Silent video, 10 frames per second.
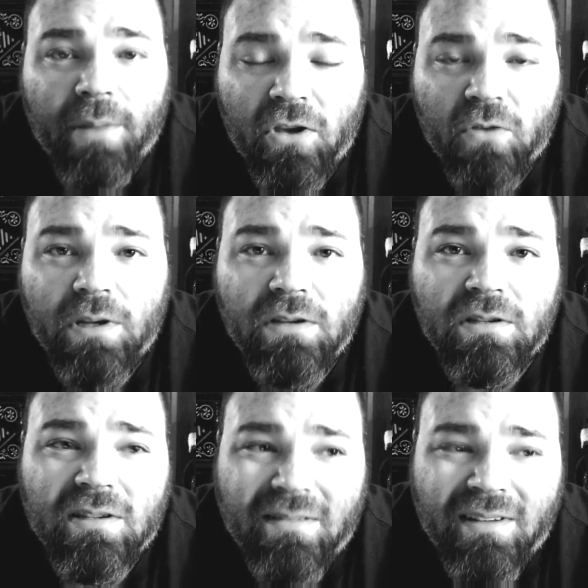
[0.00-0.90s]
But
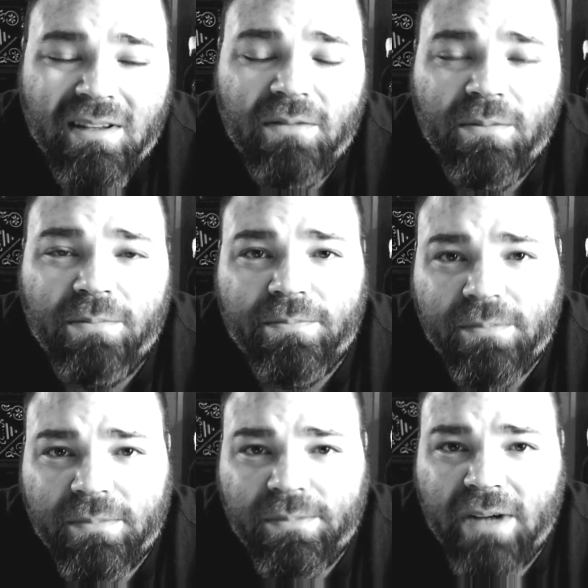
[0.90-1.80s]
humans,
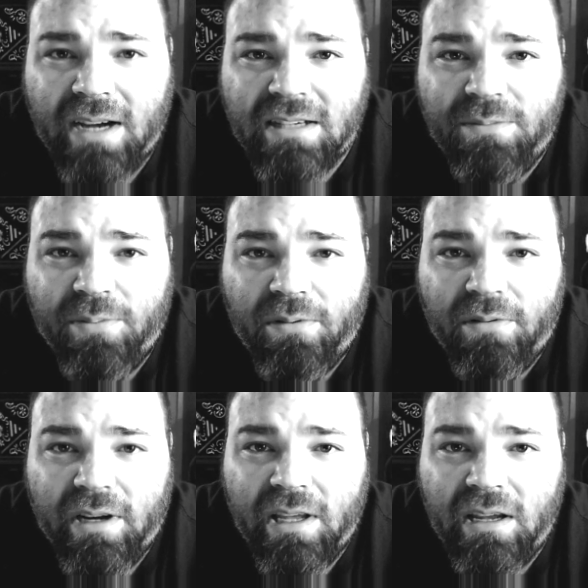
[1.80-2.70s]
we're actually
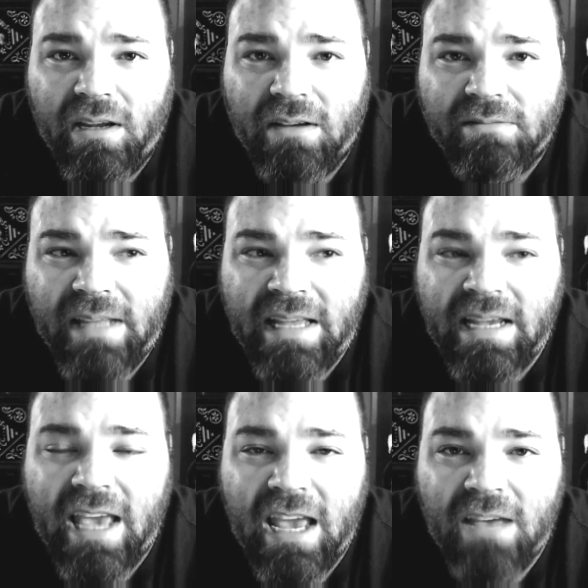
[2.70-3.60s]
pretty
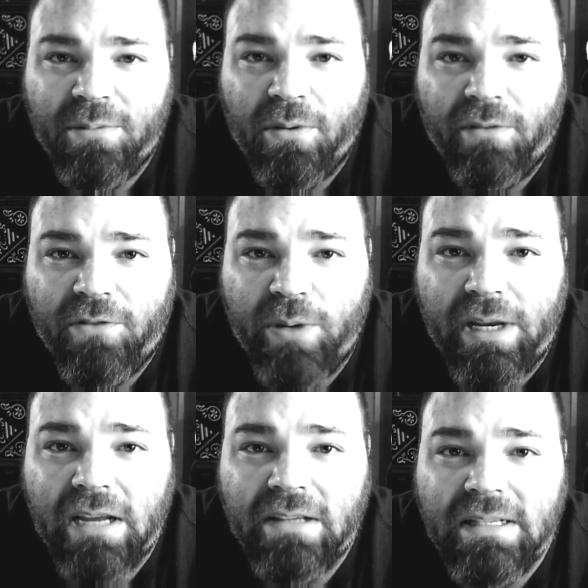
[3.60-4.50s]
incapable of
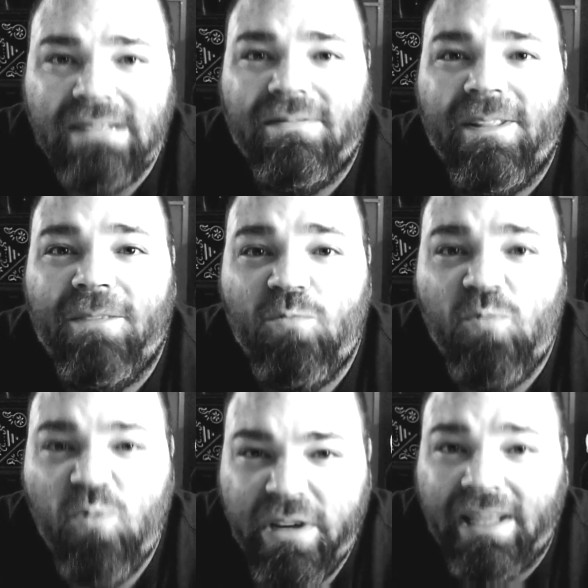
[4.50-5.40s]
doing
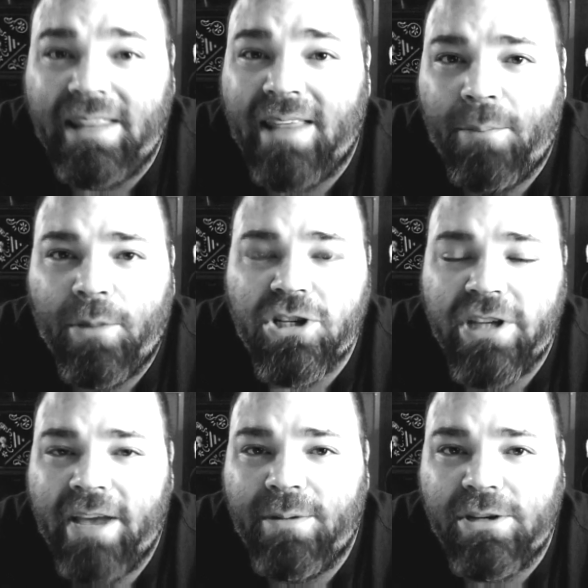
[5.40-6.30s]
really that
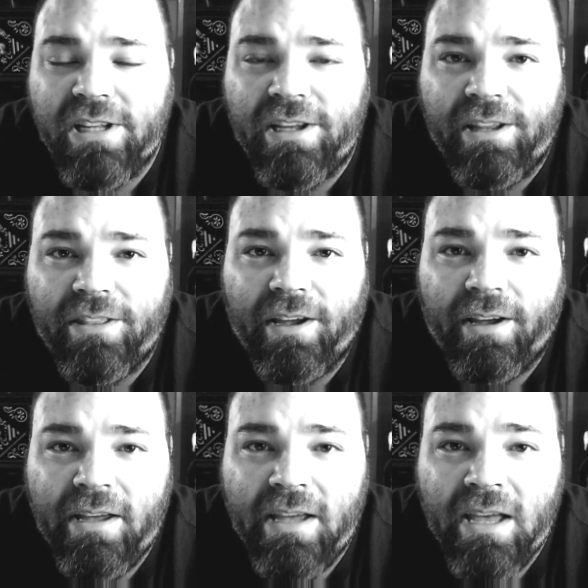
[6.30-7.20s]
much damage to anything.
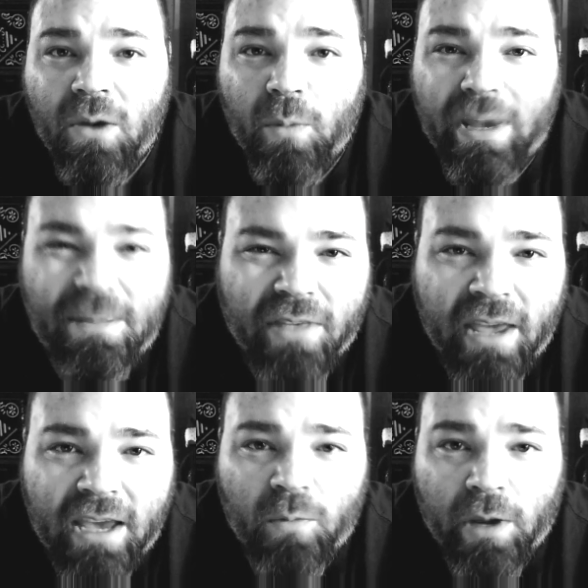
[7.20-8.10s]
We keep
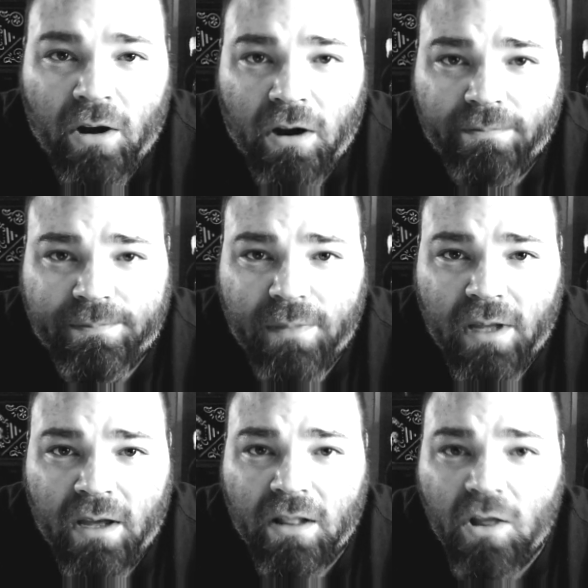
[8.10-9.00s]
thinking we are.
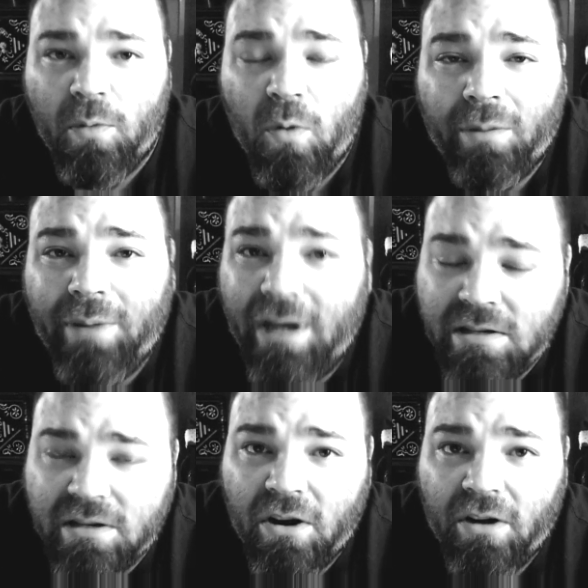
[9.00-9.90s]
Global warming
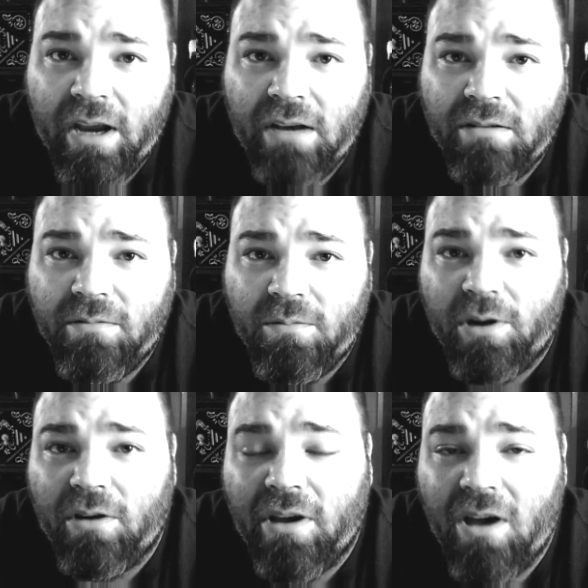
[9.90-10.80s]
is occurring.
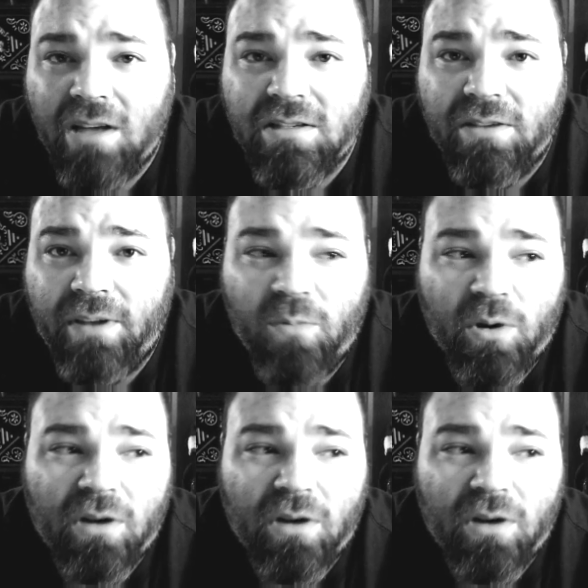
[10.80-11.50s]
We're the cause of it.